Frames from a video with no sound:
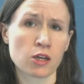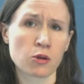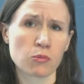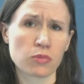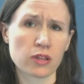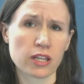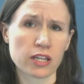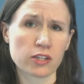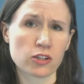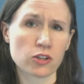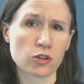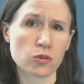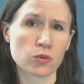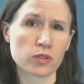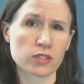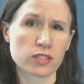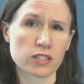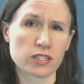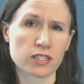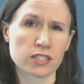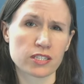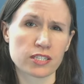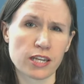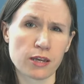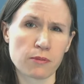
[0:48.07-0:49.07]
Blender was a
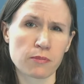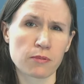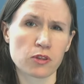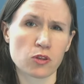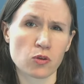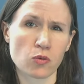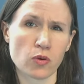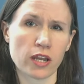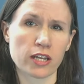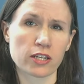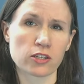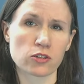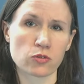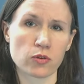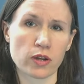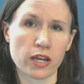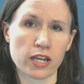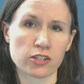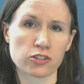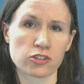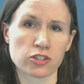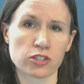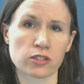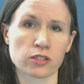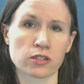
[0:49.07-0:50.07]
step in the right
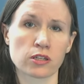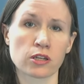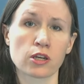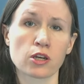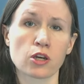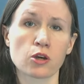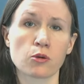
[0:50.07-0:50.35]
direction,